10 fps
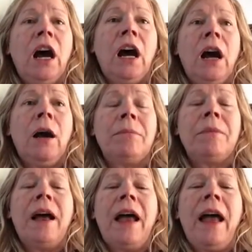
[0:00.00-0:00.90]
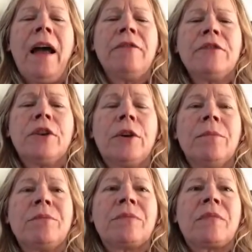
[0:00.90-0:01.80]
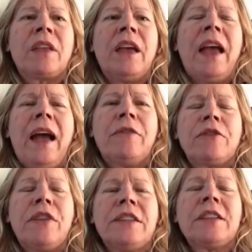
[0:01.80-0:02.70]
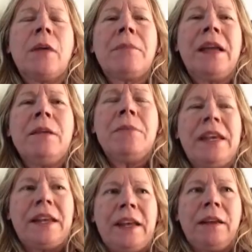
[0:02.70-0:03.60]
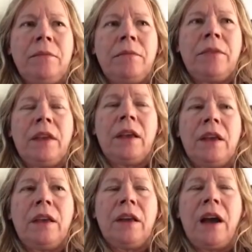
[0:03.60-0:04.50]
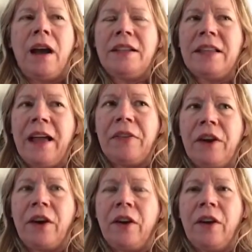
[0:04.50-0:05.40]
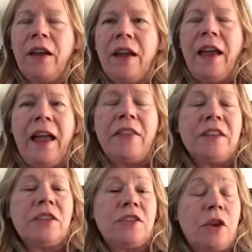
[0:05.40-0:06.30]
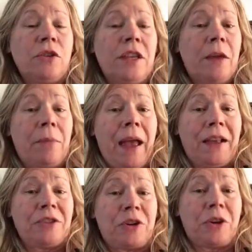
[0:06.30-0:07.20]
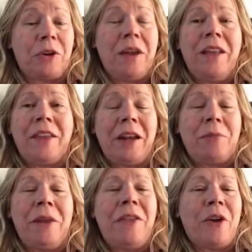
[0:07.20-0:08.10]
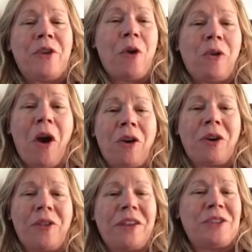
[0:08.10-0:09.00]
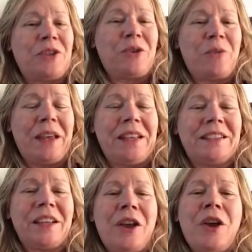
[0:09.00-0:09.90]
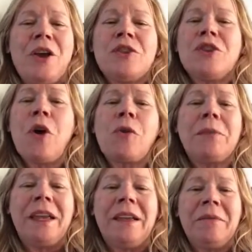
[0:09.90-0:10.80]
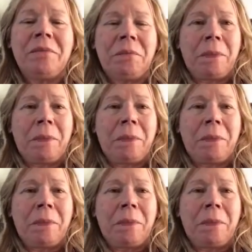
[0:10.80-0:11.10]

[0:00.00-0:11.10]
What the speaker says: After this committee meeting, I sat there, and this associate pastor that had been there no longer than 2 weeks told me